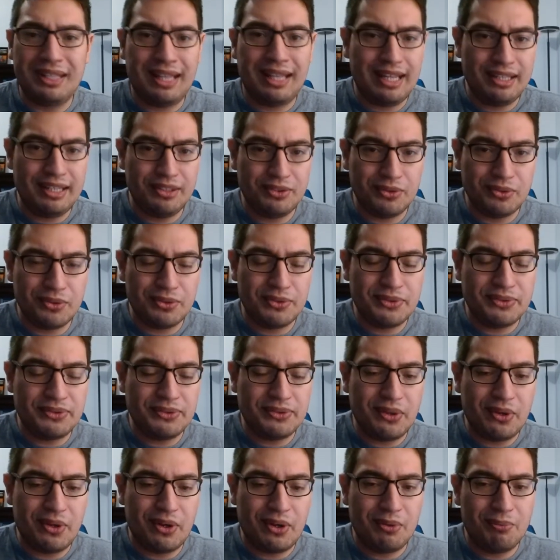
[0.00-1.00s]
liners that
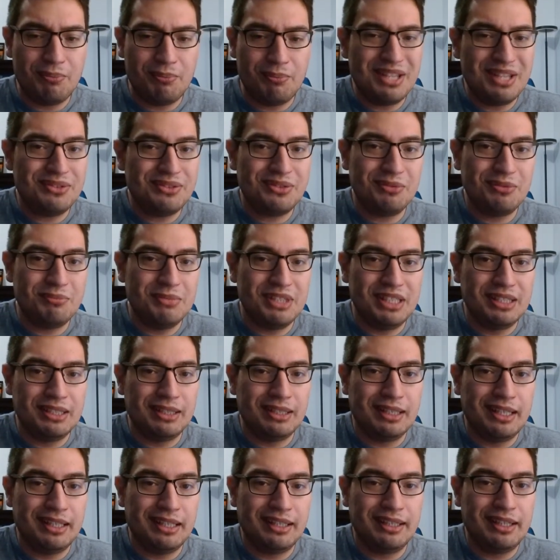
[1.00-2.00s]
are meant to be
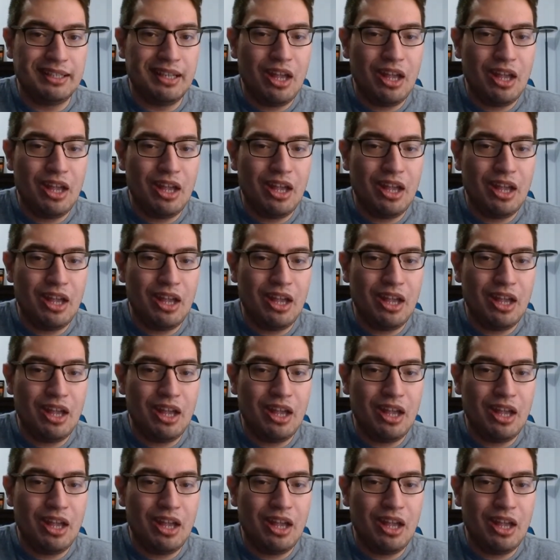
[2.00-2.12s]
like